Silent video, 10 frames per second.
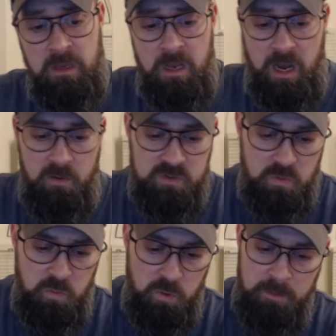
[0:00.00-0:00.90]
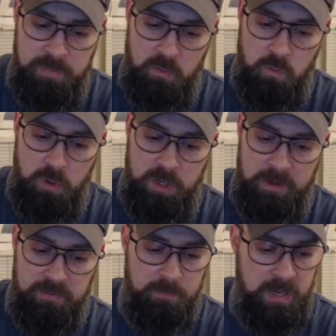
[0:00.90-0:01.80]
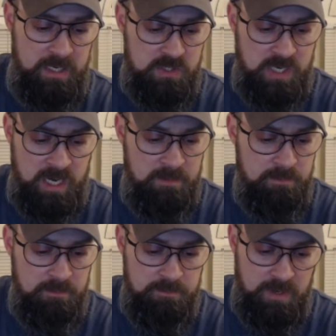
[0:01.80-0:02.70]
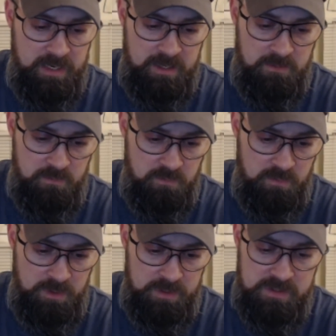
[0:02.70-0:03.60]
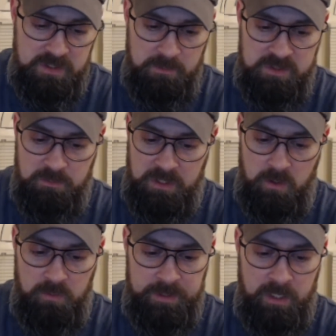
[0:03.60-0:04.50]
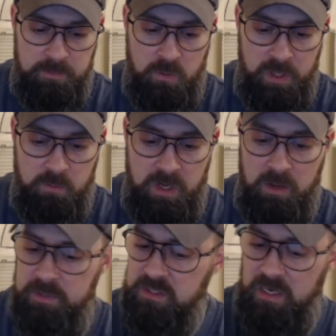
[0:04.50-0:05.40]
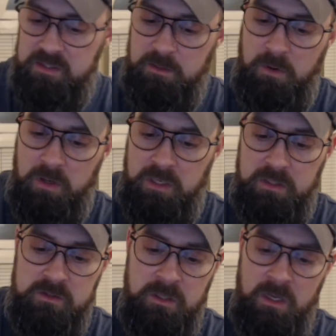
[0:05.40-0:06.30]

I was a bit worried about the paint job, but it really seems to be holding up quite well besides the markings.